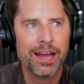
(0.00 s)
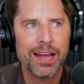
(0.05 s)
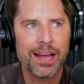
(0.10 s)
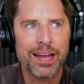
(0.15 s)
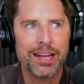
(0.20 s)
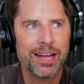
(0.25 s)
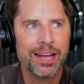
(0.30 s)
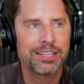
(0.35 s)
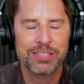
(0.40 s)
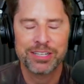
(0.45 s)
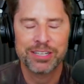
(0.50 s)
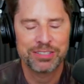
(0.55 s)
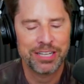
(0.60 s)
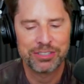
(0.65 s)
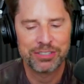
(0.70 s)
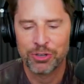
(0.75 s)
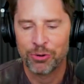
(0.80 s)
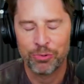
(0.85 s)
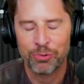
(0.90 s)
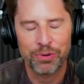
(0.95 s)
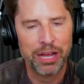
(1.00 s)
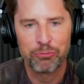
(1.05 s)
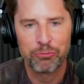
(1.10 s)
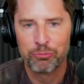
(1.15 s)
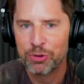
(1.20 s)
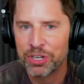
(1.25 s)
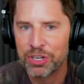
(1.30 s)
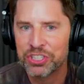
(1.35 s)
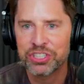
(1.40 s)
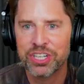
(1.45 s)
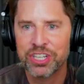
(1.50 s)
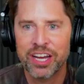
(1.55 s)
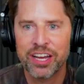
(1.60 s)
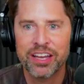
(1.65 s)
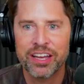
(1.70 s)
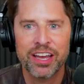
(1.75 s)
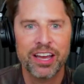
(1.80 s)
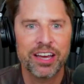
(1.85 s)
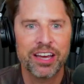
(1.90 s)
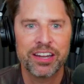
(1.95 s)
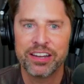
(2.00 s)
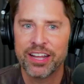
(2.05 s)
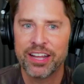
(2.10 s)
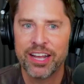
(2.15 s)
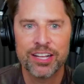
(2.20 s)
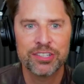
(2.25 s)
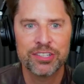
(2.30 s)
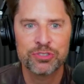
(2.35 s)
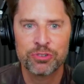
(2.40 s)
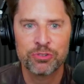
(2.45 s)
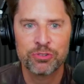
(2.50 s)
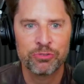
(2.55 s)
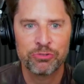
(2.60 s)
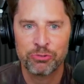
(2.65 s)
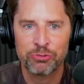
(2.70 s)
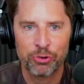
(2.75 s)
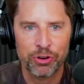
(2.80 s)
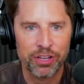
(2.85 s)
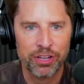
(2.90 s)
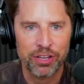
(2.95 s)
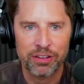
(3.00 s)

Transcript: I, I don't. I wish I had an answer for so you.